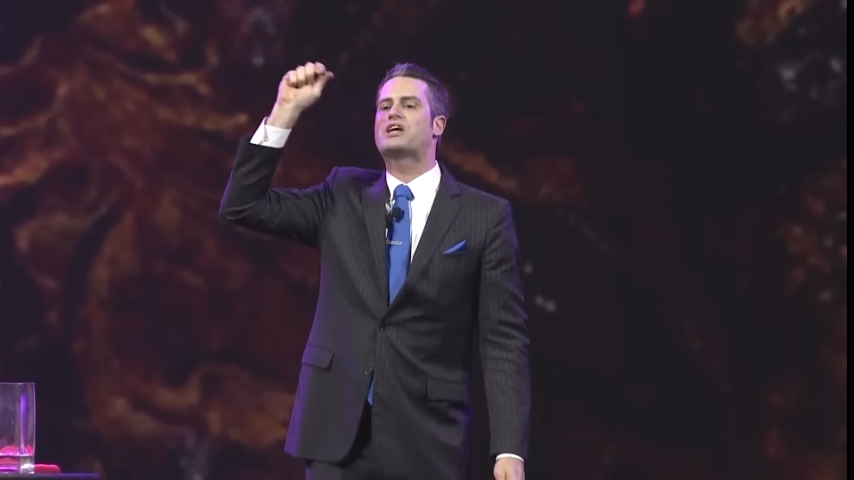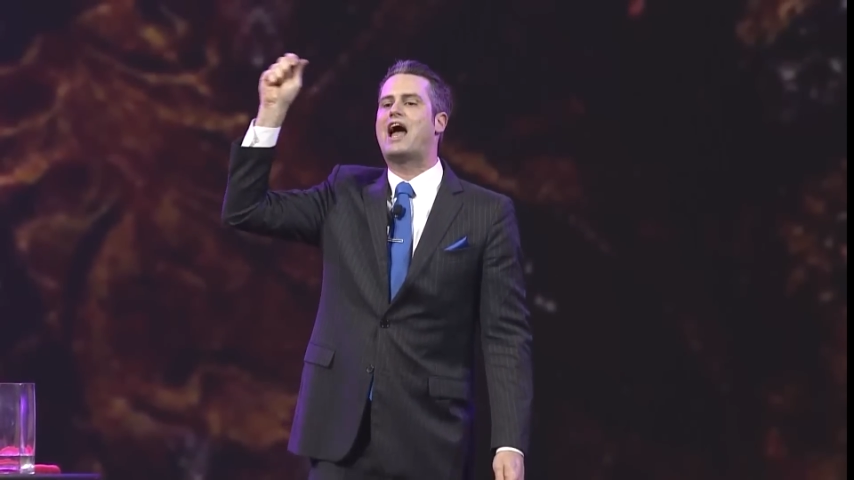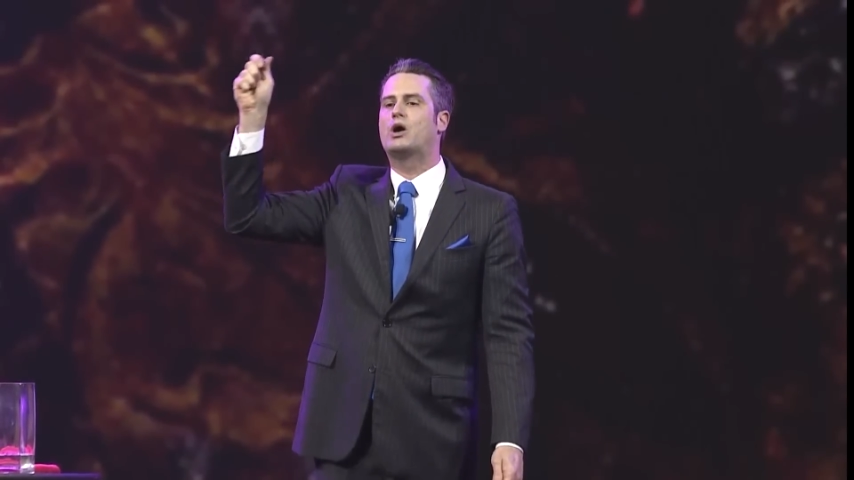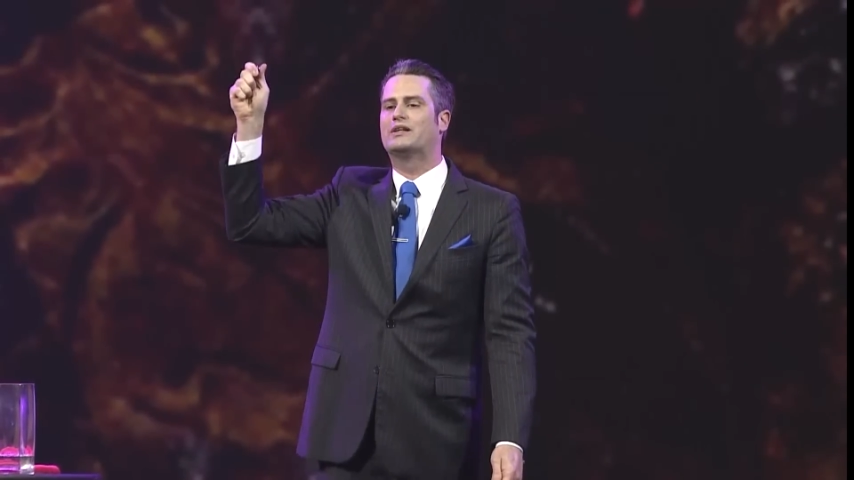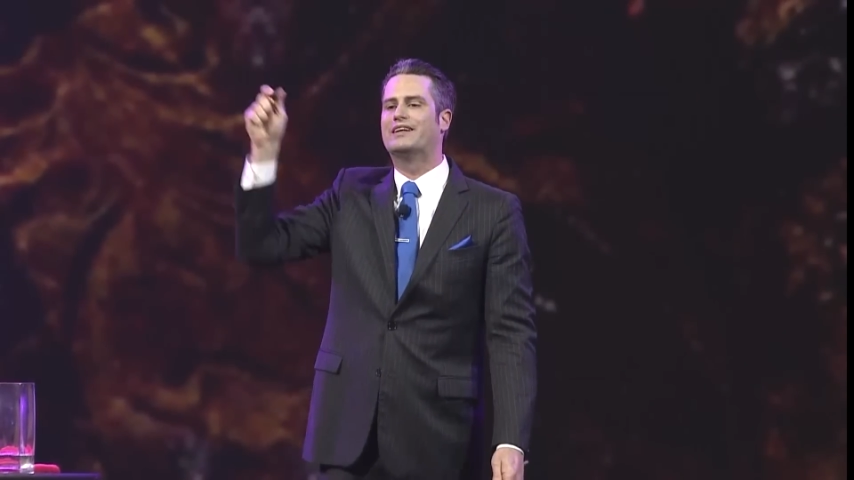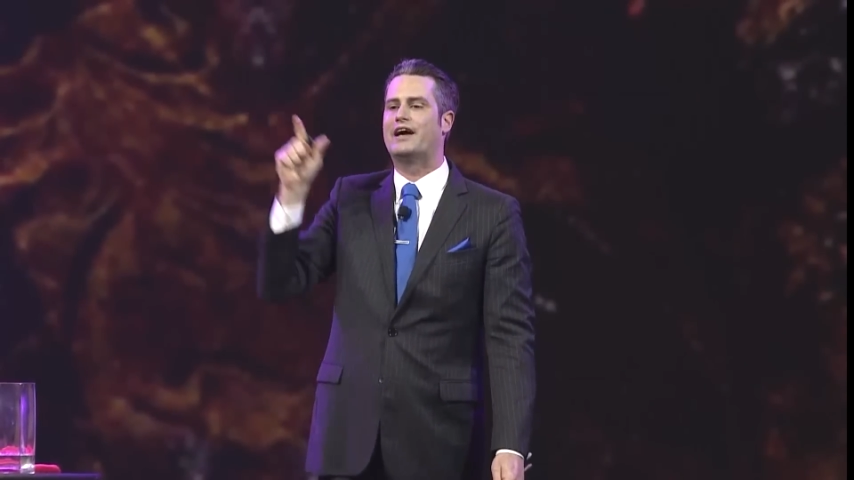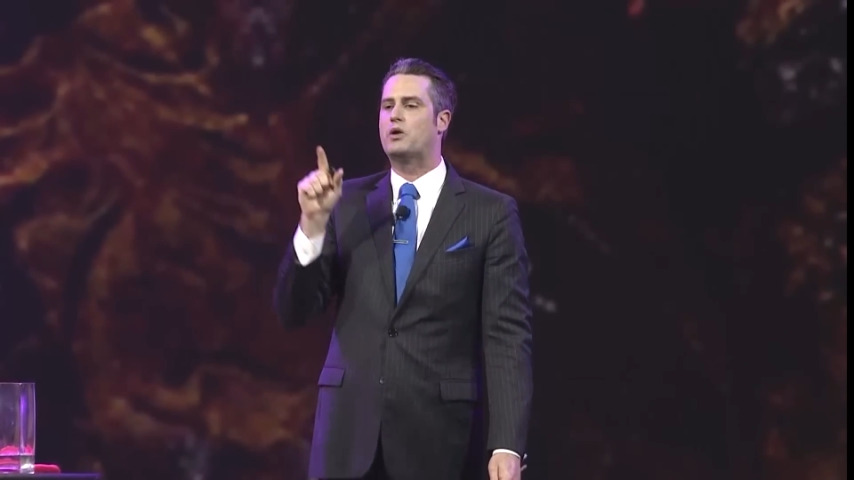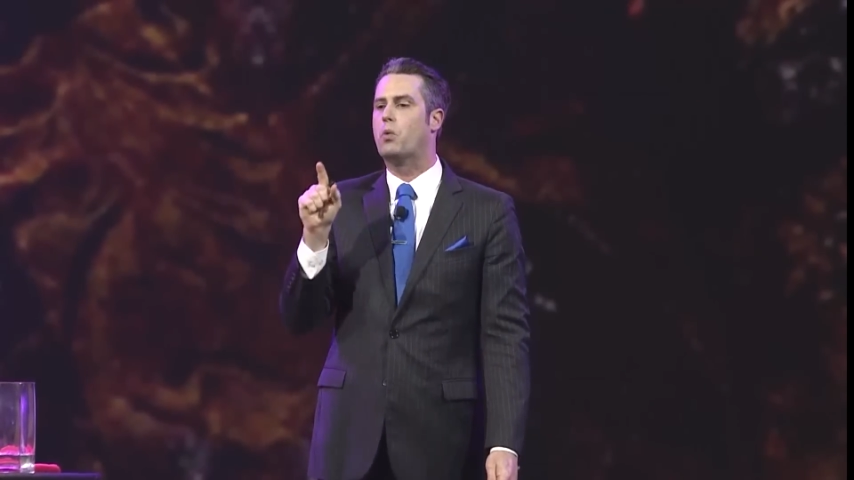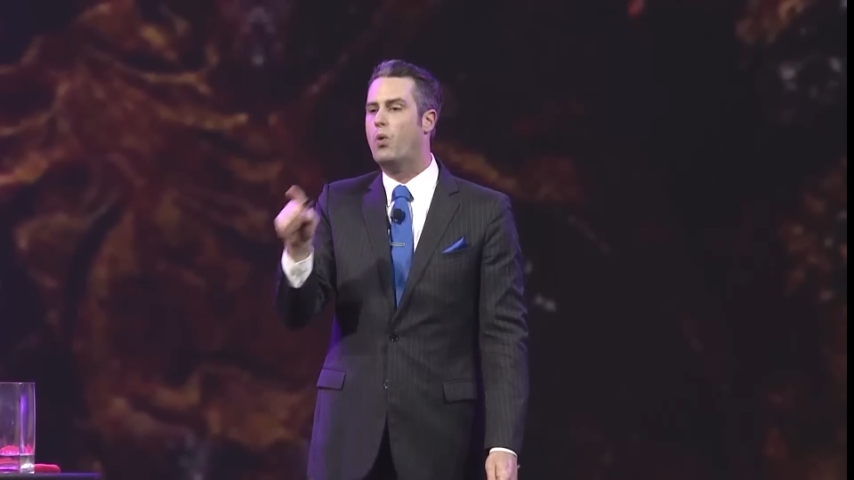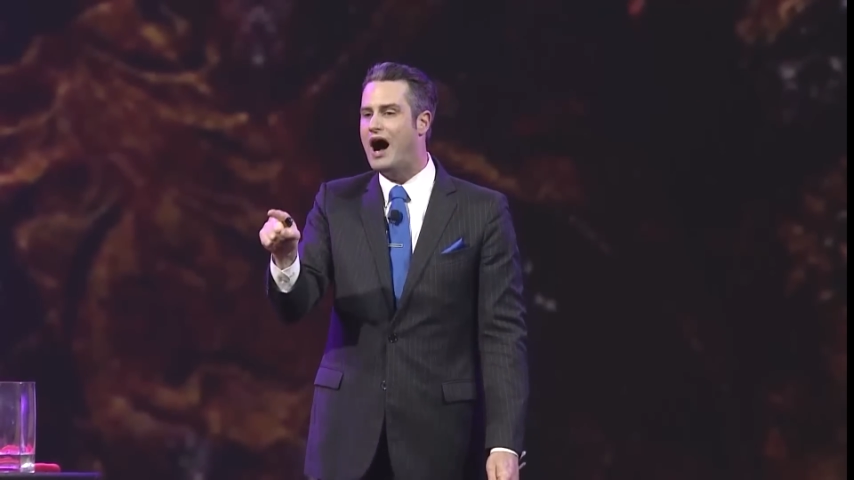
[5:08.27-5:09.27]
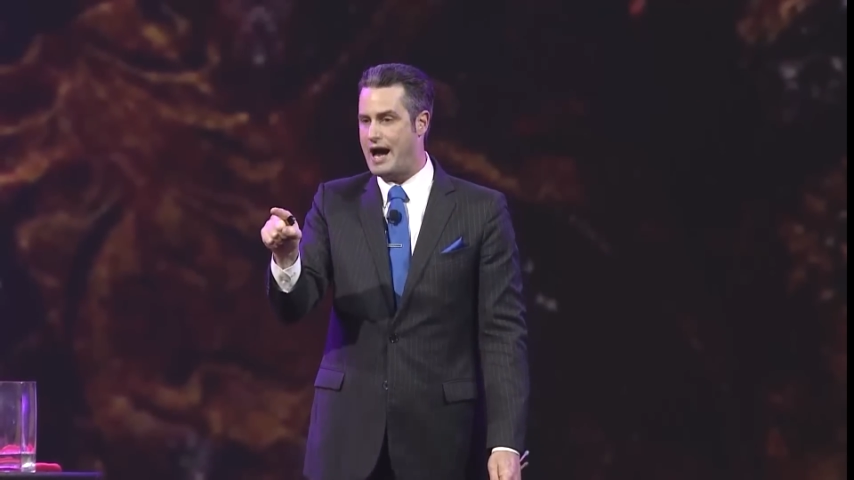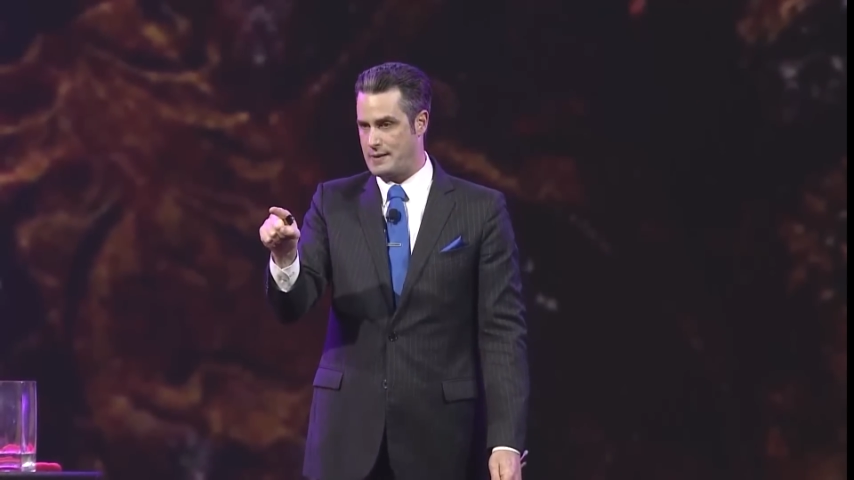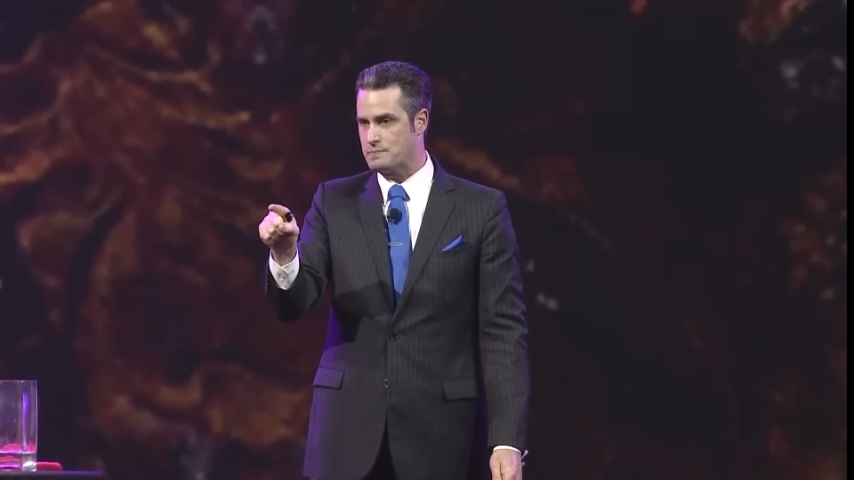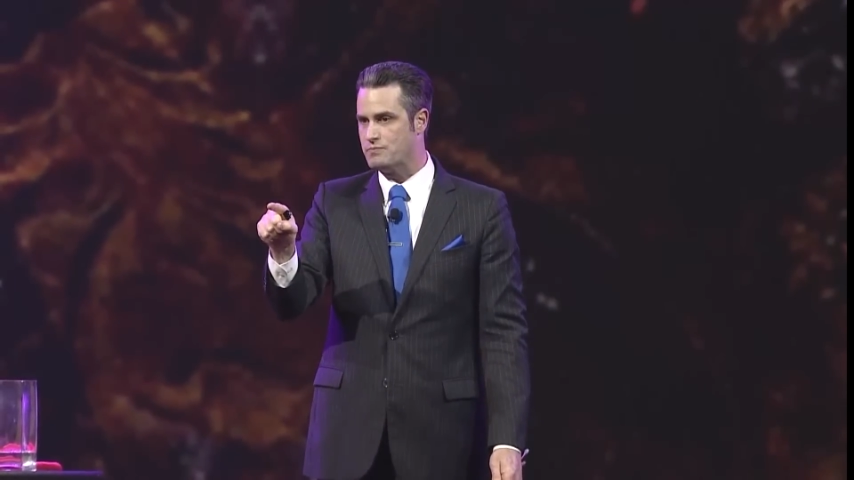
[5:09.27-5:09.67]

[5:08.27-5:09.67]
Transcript: out lit. Why?